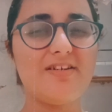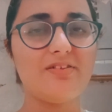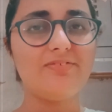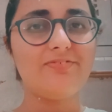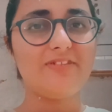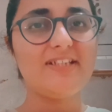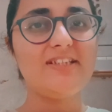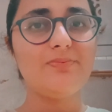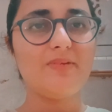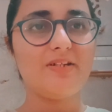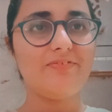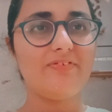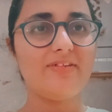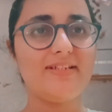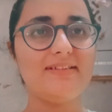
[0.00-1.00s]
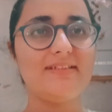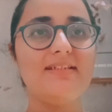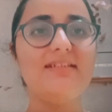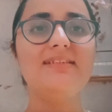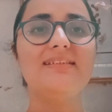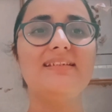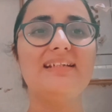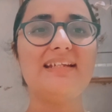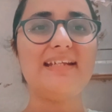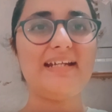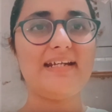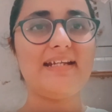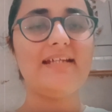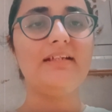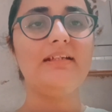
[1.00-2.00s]
first preference is
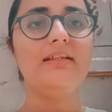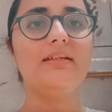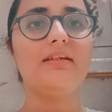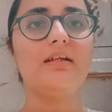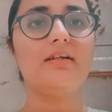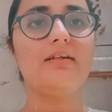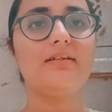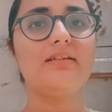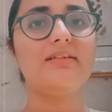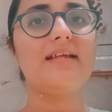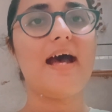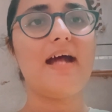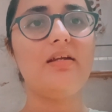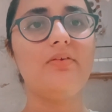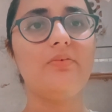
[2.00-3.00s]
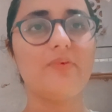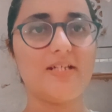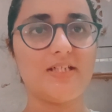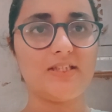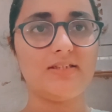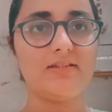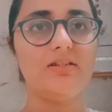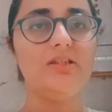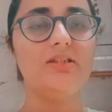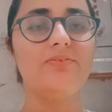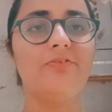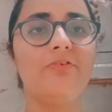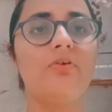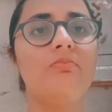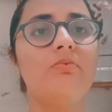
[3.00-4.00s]
reading that questions
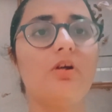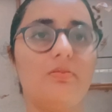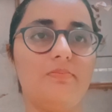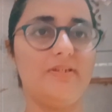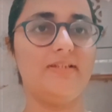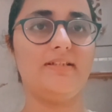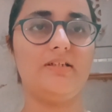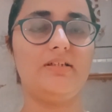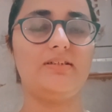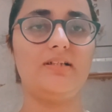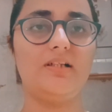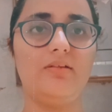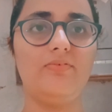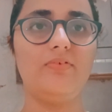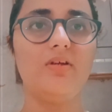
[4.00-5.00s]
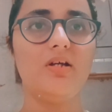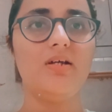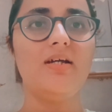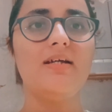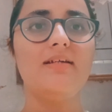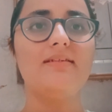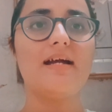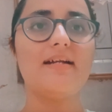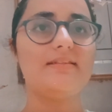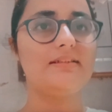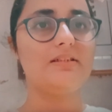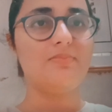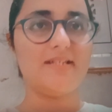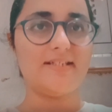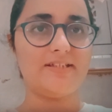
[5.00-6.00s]
from Robbins itself. That is
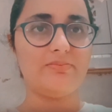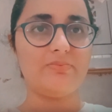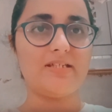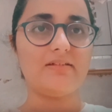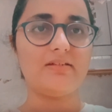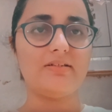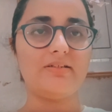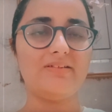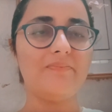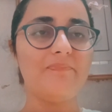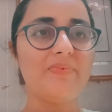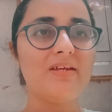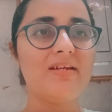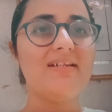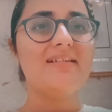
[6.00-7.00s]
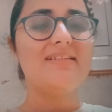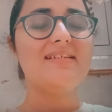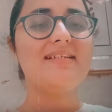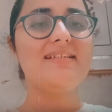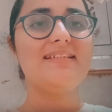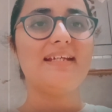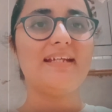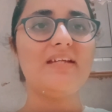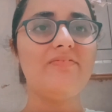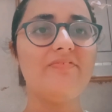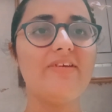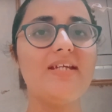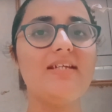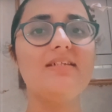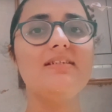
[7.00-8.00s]
the best method. The second
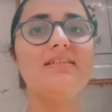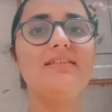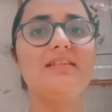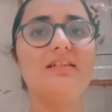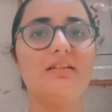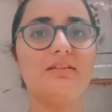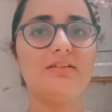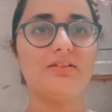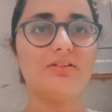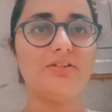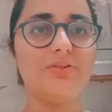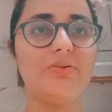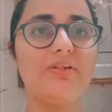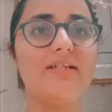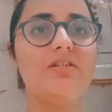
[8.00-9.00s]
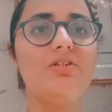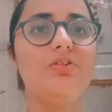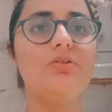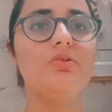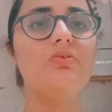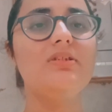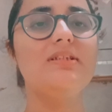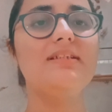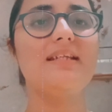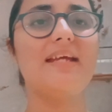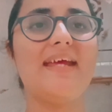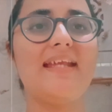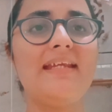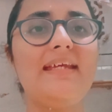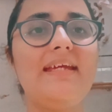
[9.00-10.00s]
way is you can choose
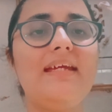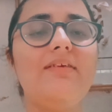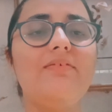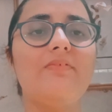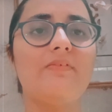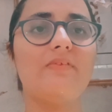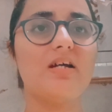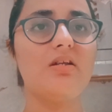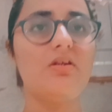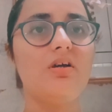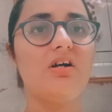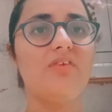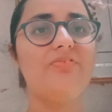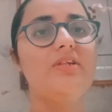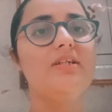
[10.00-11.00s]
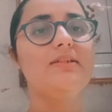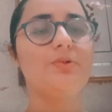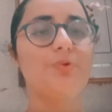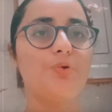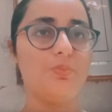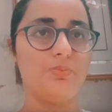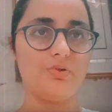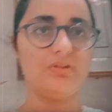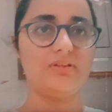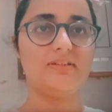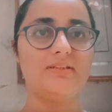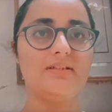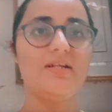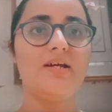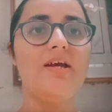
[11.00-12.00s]
any one of these two
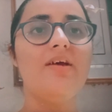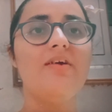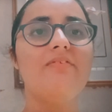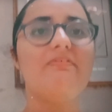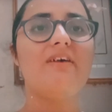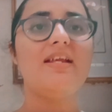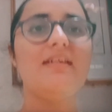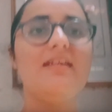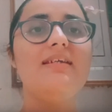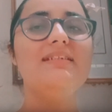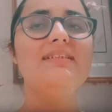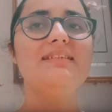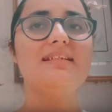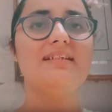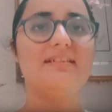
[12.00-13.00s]
books. One is